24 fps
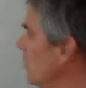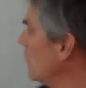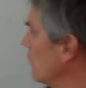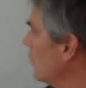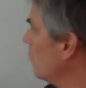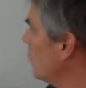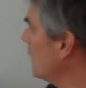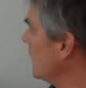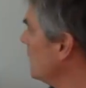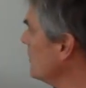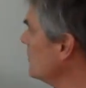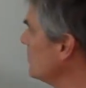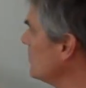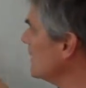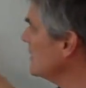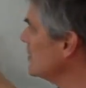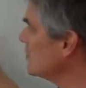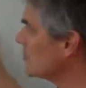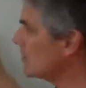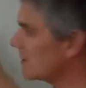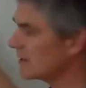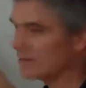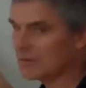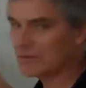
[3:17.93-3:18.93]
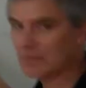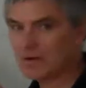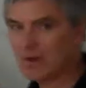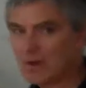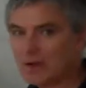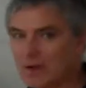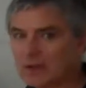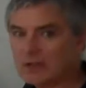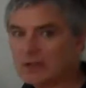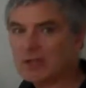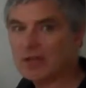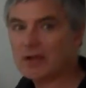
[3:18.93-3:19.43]
When you then transfer
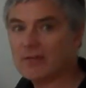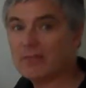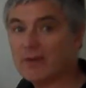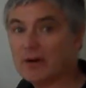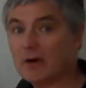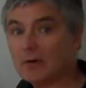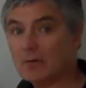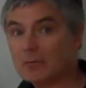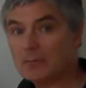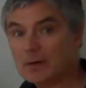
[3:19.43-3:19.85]
and you have a whole